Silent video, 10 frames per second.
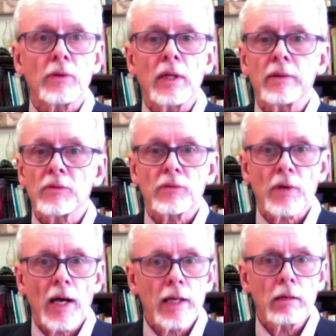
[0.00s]
in
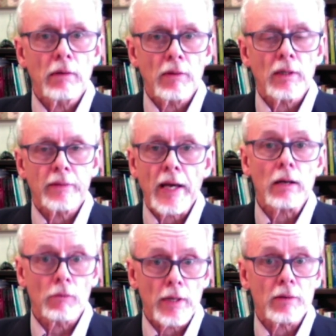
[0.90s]
society or anything like that,
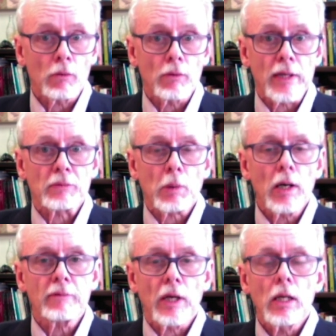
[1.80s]
although that's
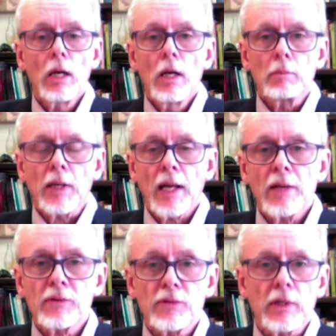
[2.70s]
part of it. But it
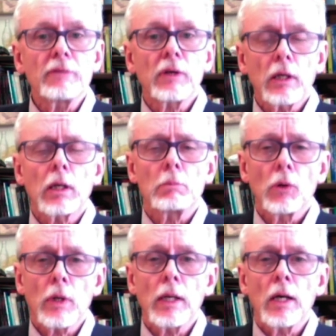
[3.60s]
has a significant
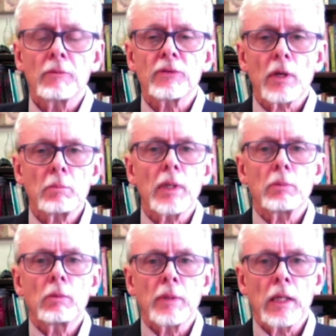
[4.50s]
component of some
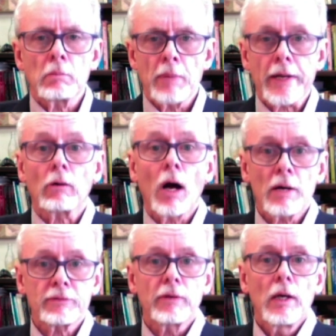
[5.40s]
people being better
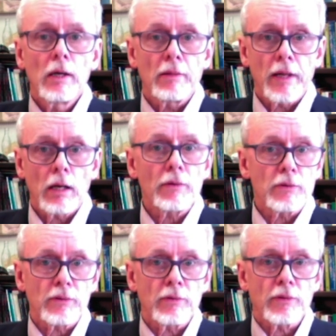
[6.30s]
off than
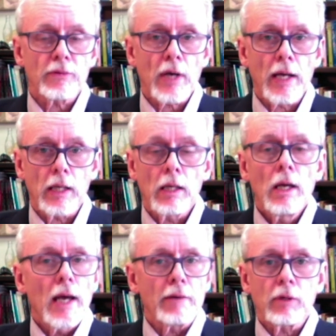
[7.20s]
others in society,
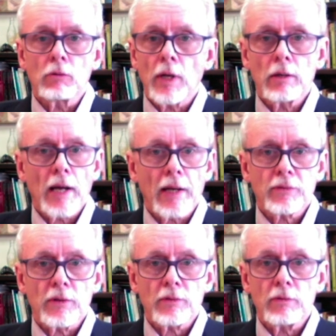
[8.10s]
having greater
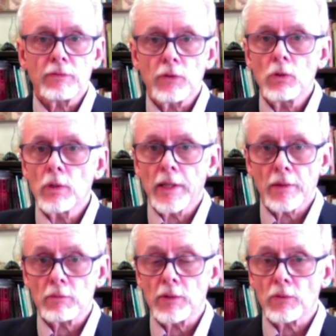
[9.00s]
access to food and
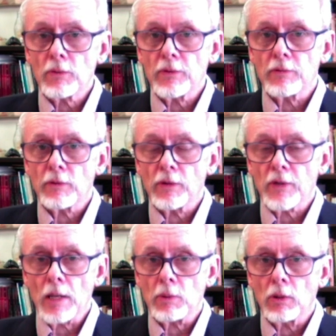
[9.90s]
other resources, for
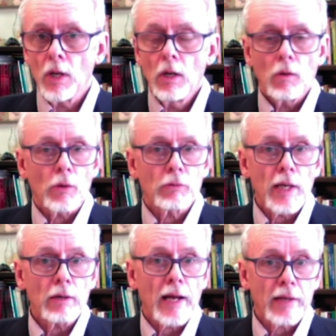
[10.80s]
example, or
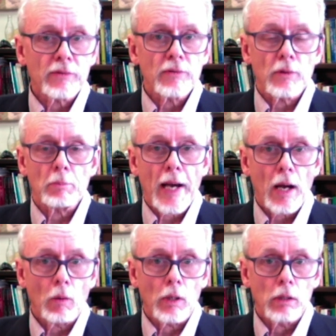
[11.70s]
greater access to
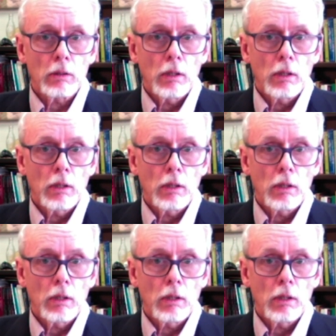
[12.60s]
power.